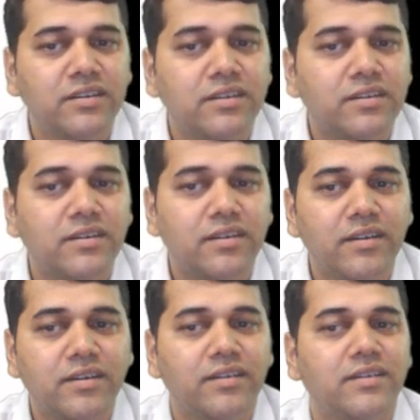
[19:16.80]

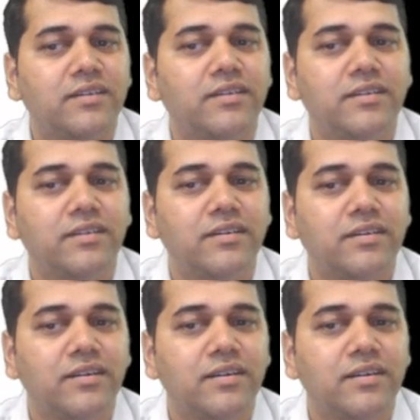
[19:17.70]
(no one is talking)